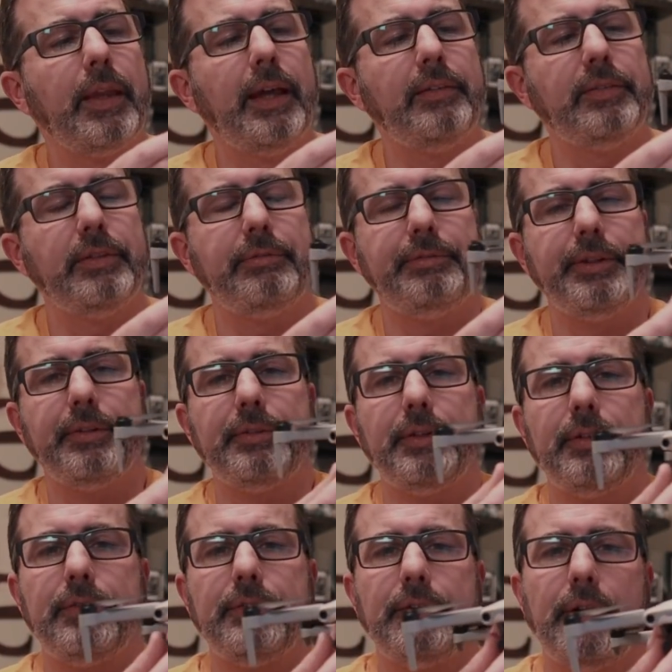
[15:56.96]
as a
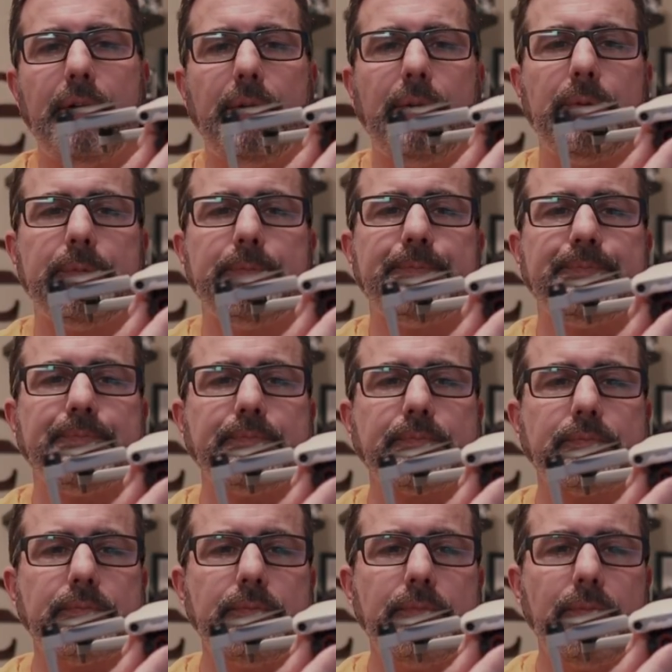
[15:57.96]
filter. So
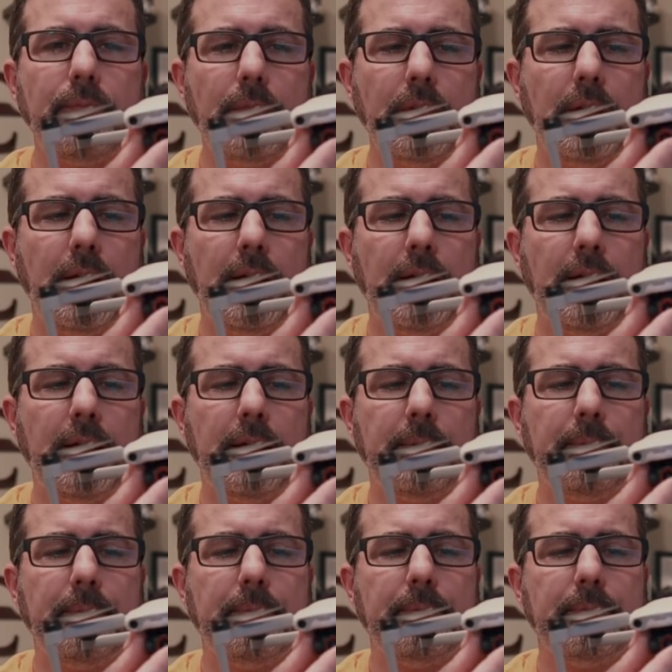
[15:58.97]
I